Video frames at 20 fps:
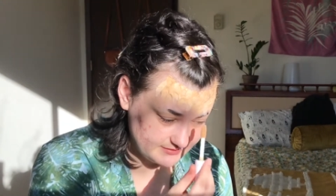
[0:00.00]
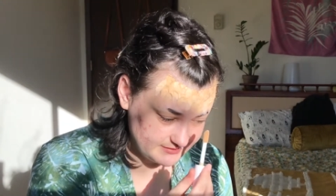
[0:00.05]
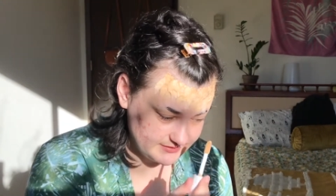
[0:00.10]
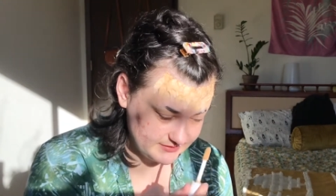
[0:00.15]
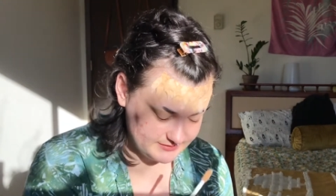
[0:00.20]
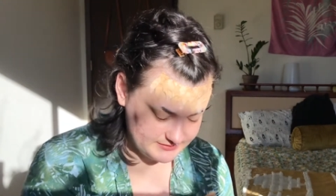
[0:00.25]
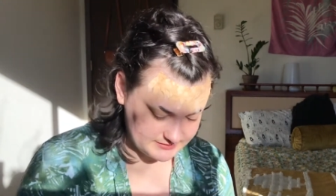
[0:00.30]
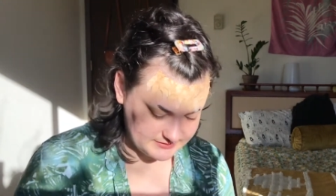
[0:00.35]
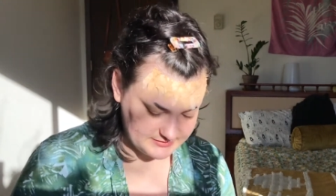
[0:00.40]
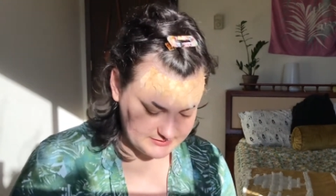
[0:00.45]

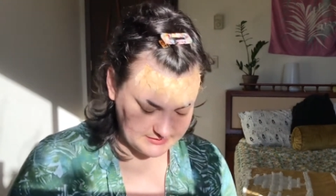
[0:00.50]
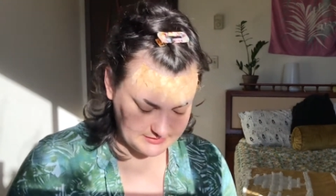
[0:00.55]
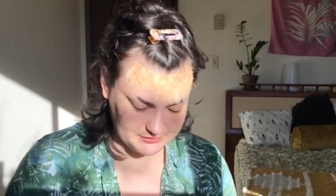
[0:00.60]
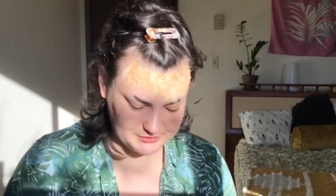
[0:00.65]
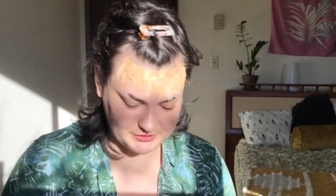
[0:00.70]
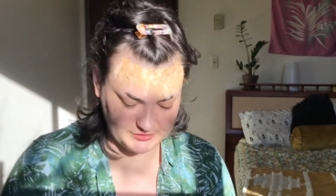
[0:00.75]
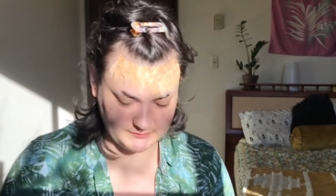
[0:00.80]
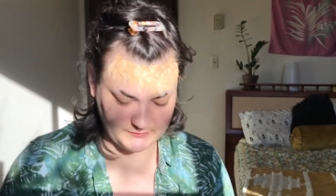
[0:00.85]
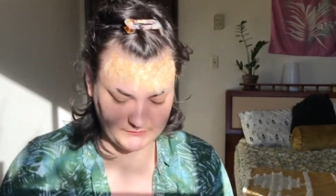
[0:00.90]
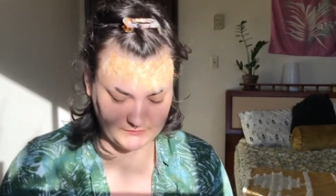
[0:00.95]
since they
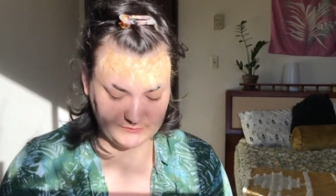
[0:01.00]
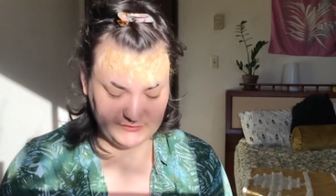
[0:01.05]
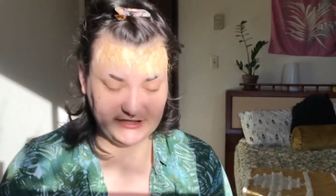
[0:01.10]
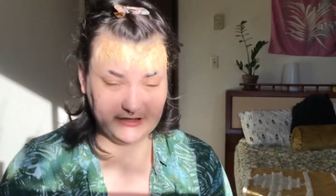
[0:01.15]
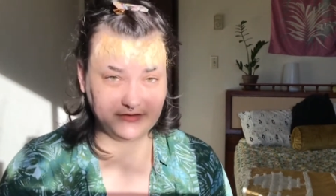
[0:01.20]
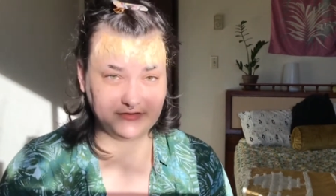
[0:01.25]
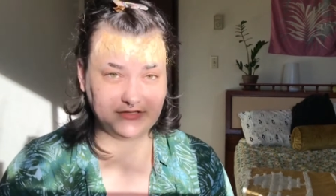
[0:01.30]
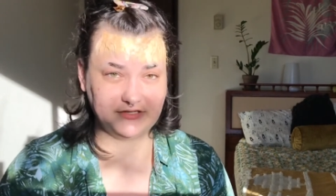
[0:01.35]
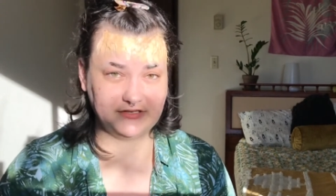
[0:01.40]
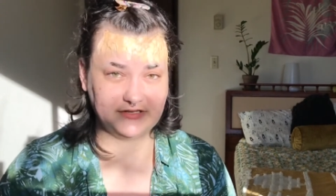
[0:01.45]
ship from here in
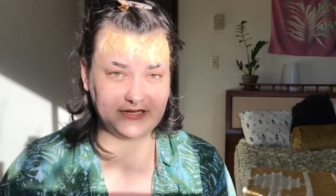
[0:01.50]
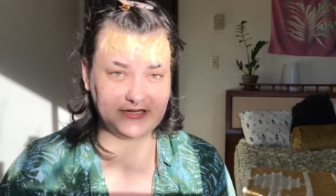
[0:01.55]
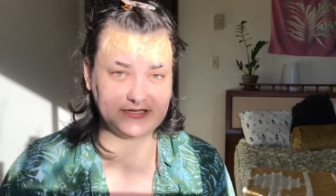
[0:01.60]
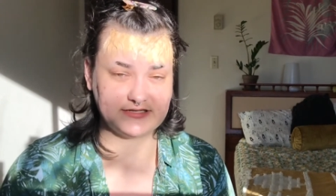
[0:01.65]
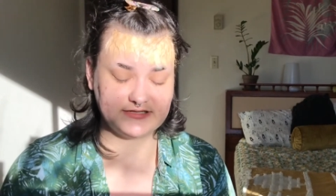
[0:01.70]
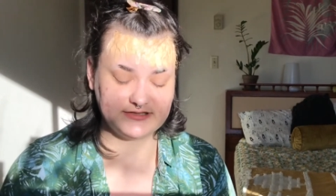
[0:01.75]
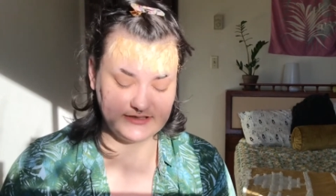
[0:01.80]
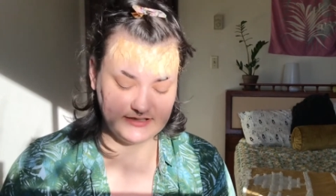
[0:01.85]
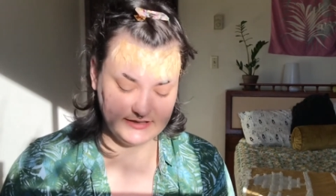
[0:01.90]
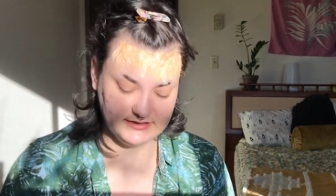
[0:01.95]
the United
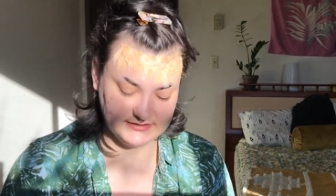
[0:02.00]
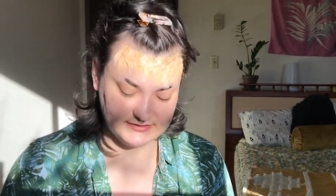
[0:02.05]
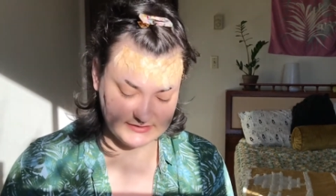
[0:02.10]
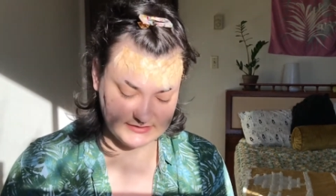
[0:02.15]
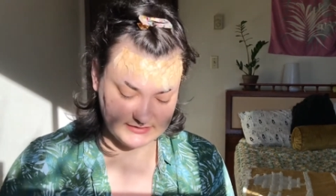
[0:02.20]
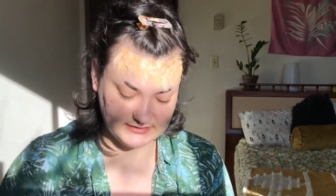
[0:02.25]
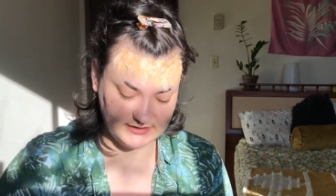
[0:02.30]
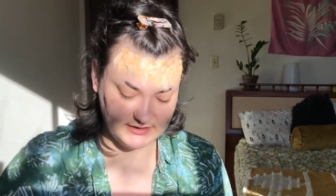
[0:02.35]
States,